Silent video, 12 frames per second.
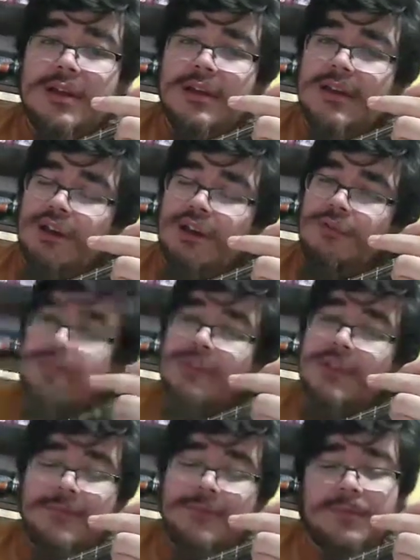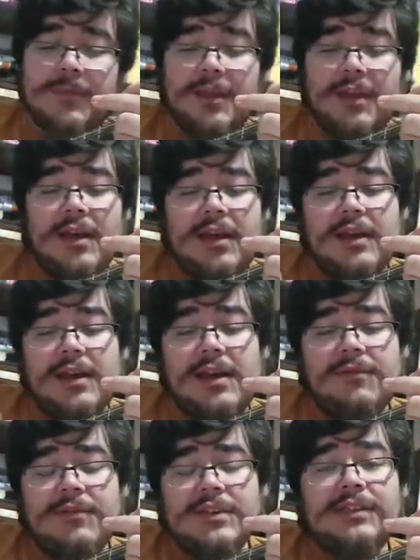Go from there.
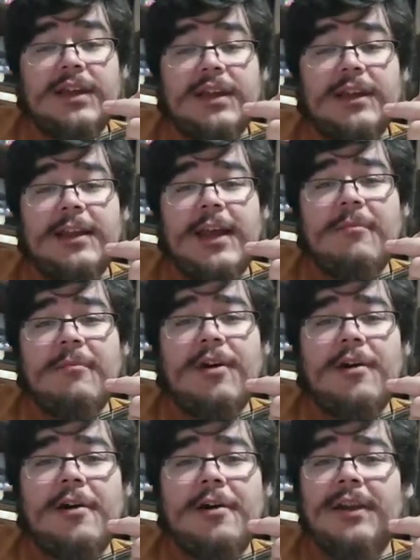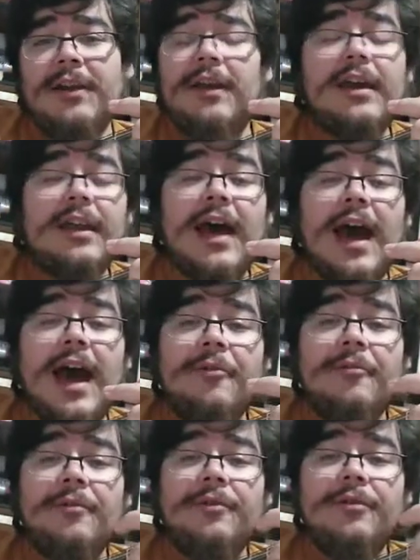Every Sunday morning I
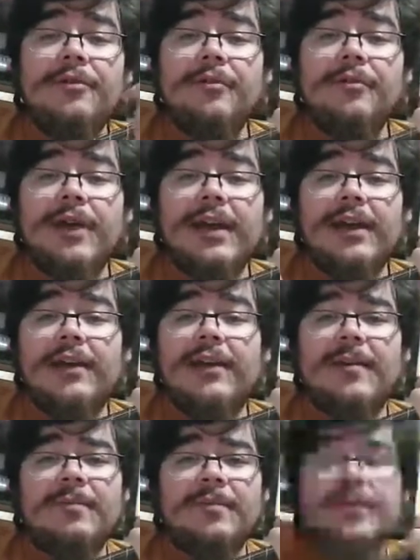would wake up.